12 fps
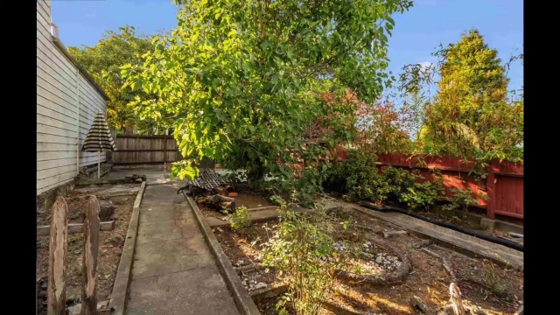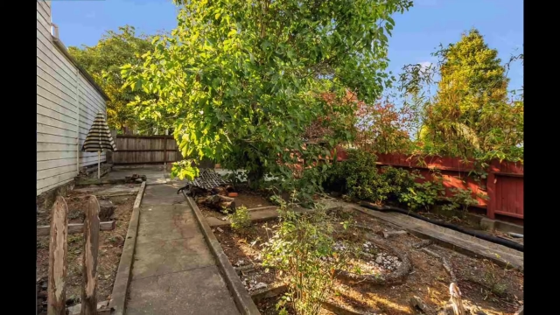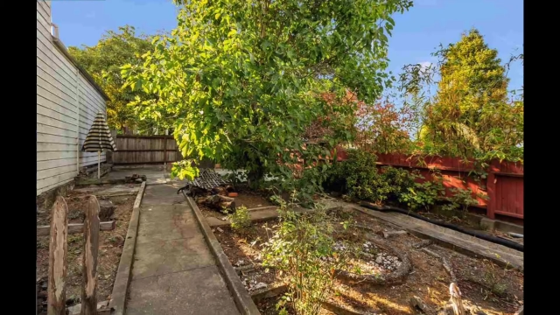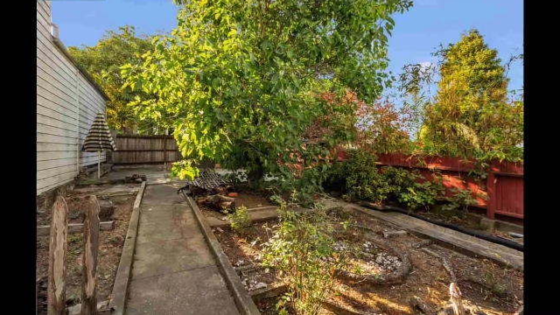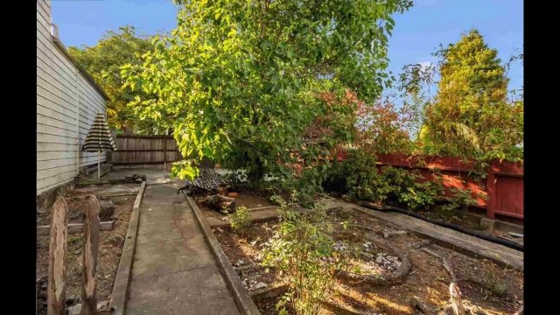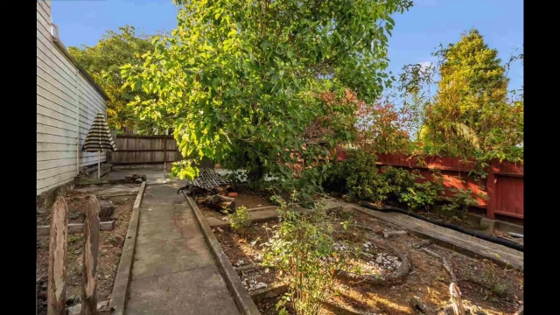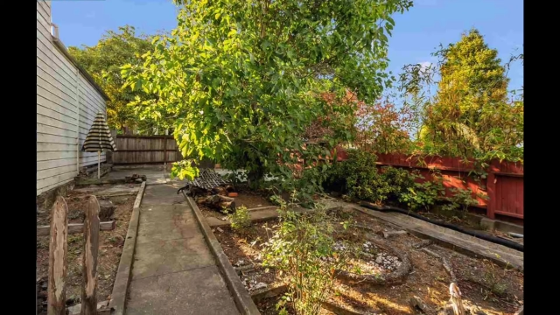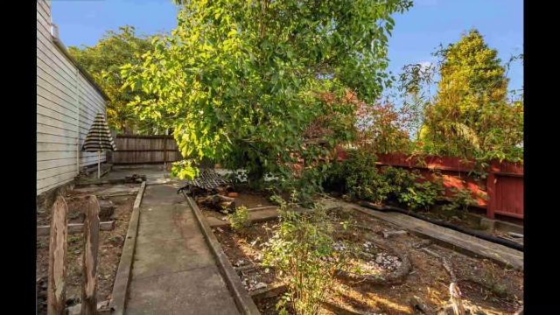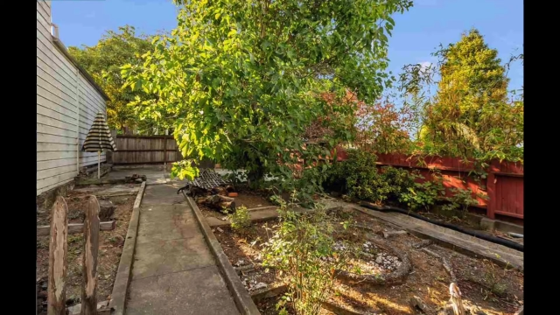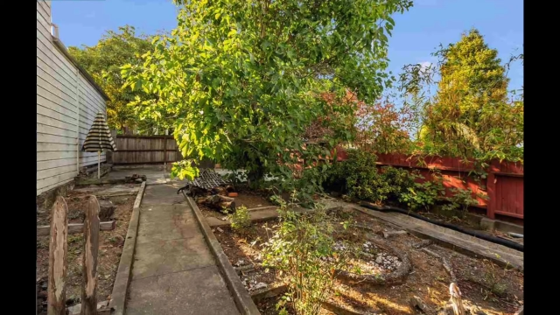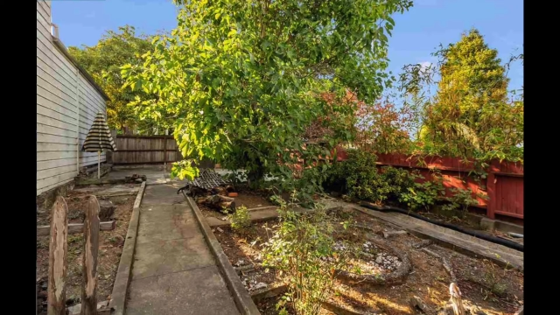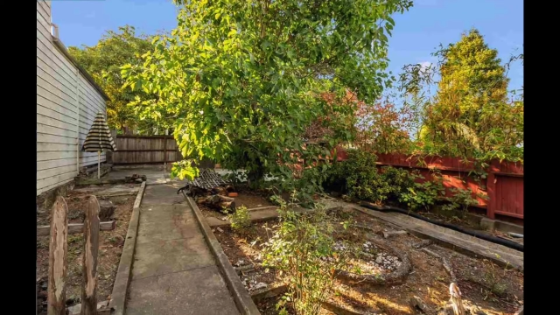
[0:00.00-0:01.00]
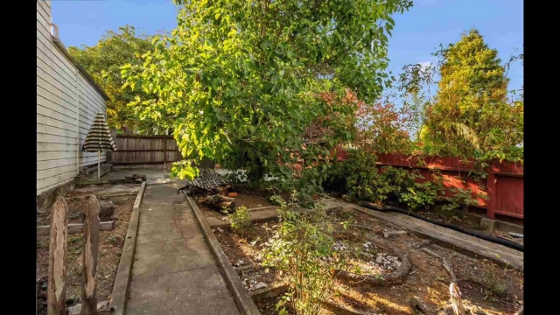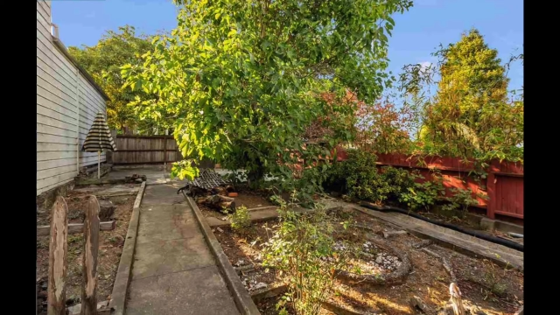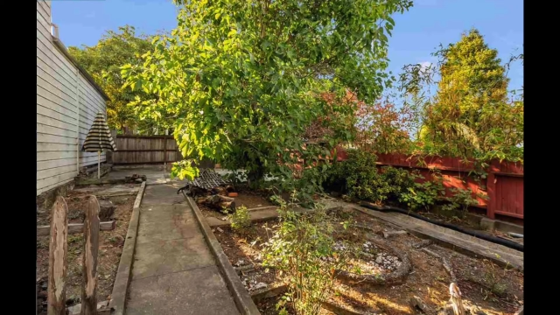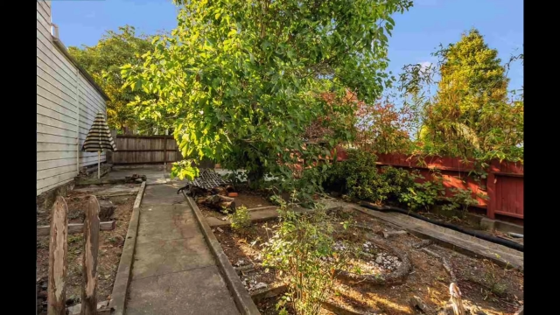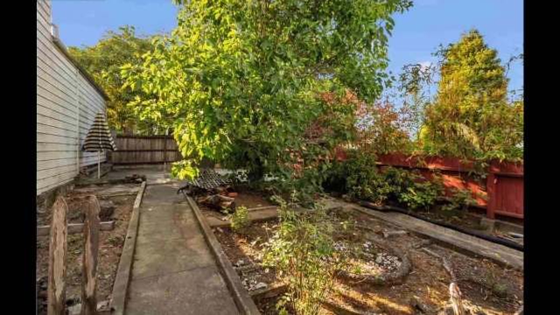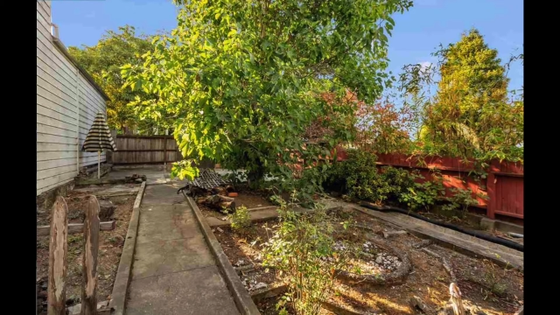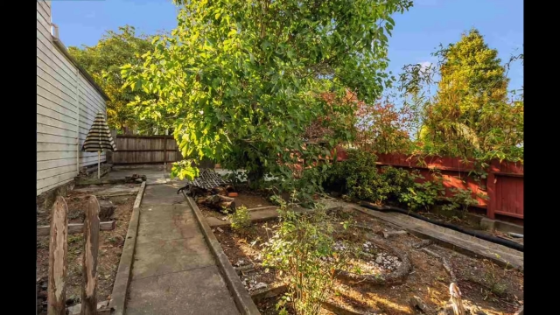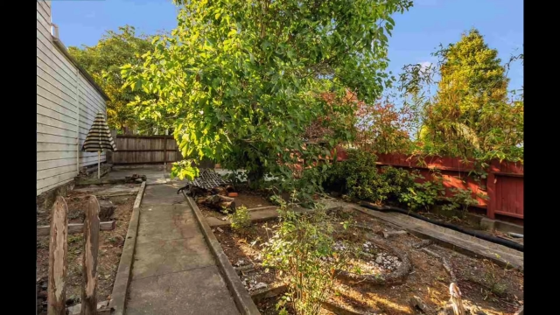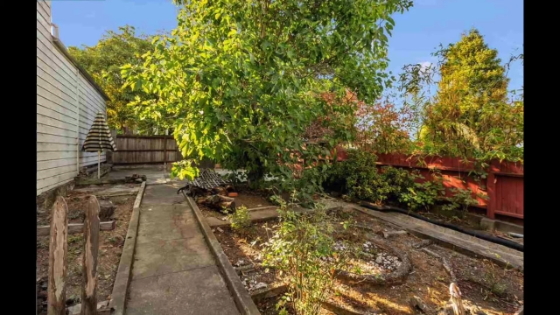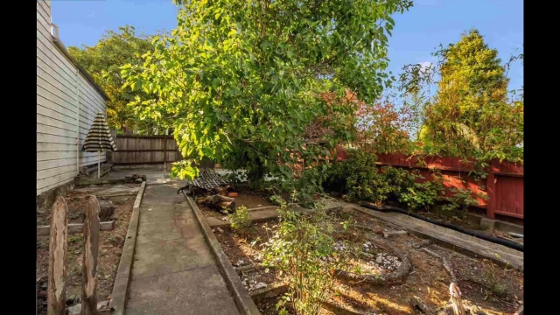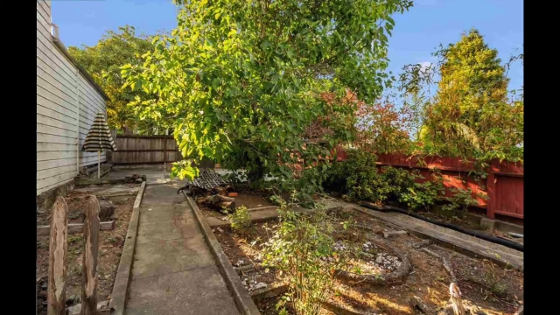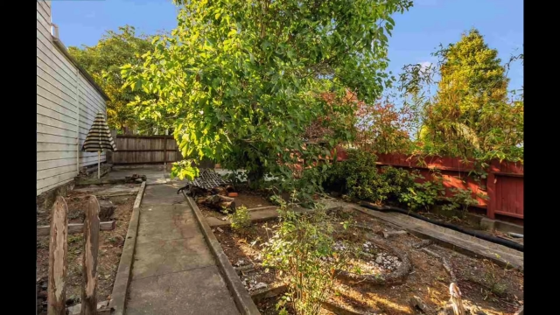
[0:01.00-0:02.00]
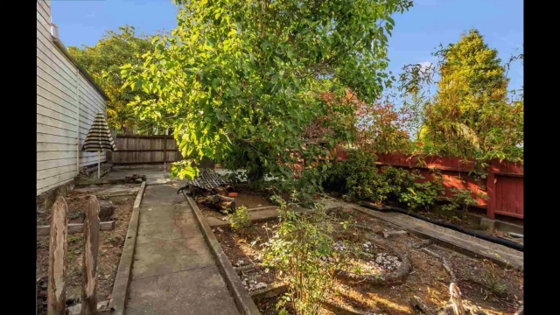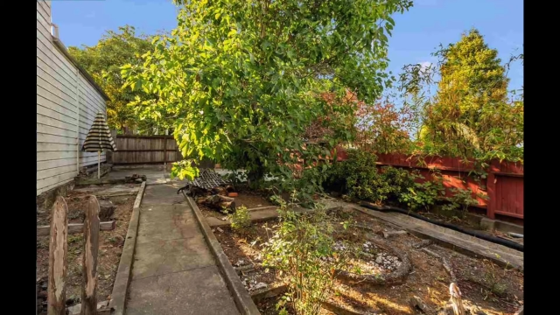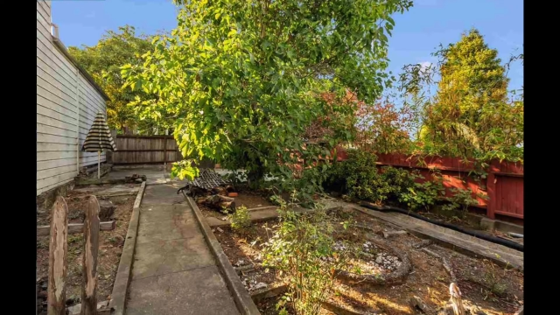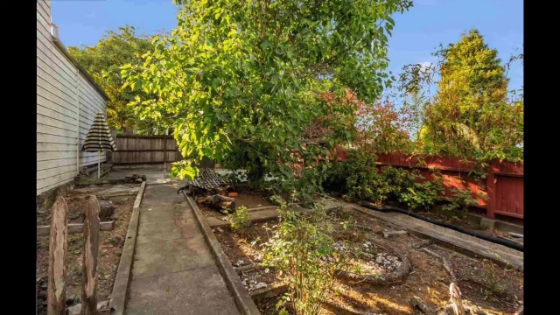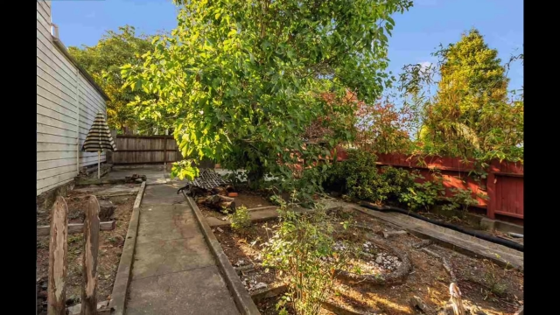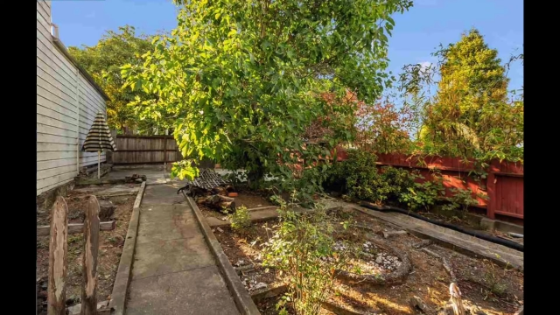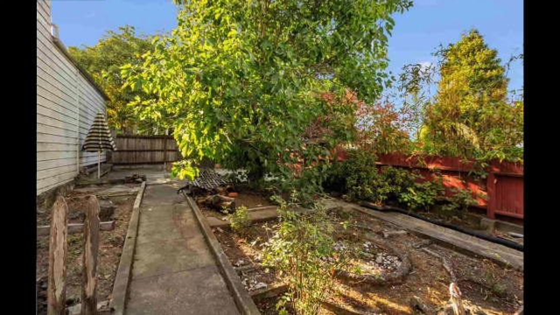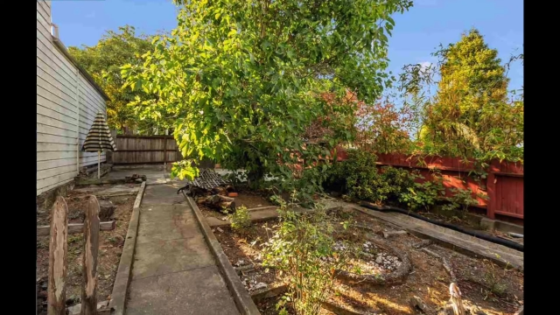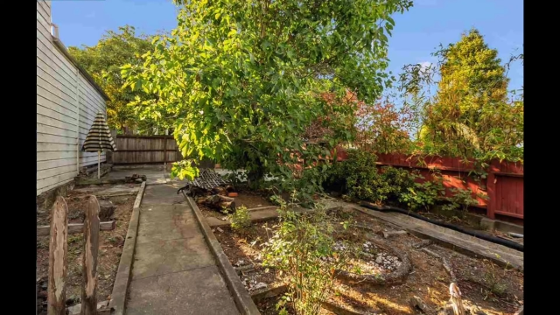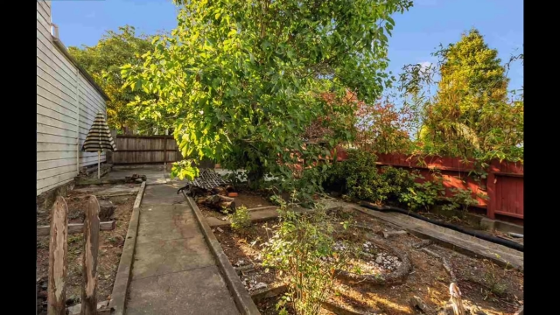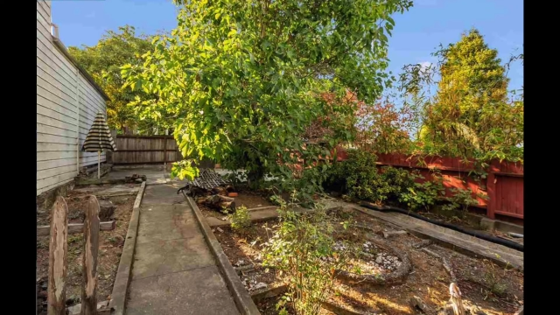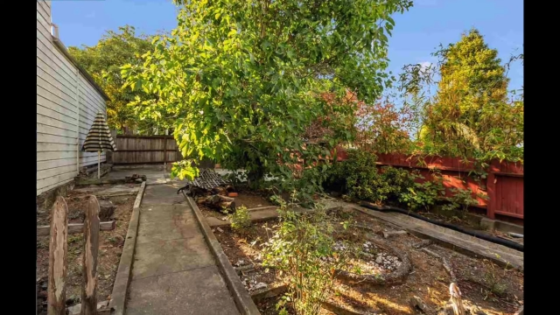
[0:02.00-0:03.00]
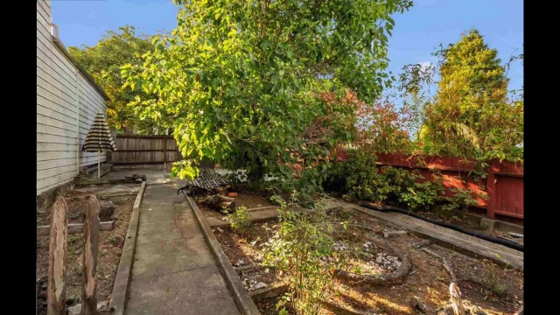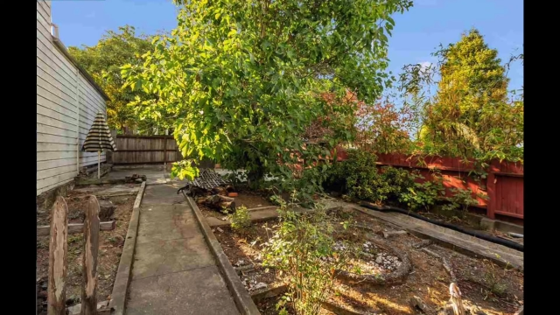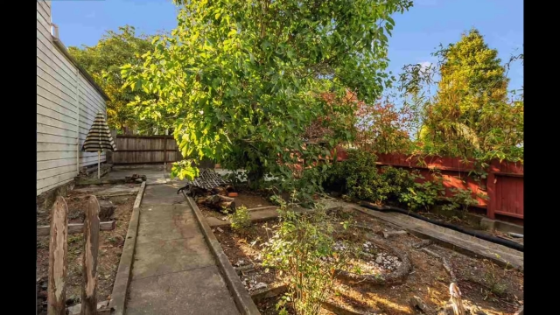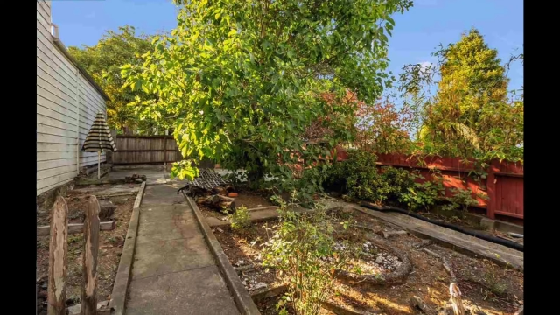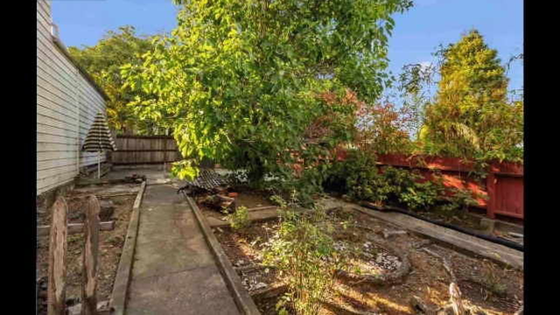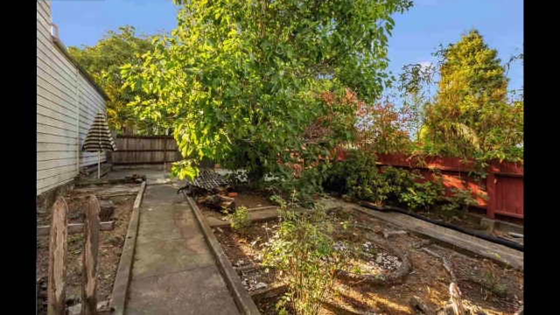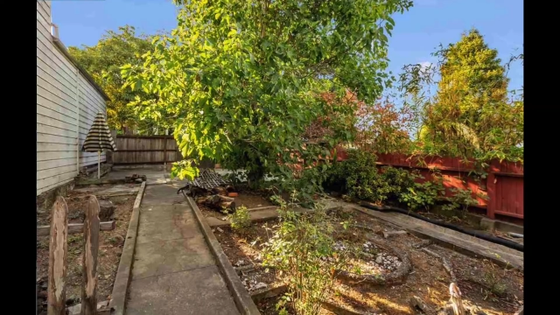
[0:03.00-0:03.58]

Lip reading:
[unreadable: no face in view]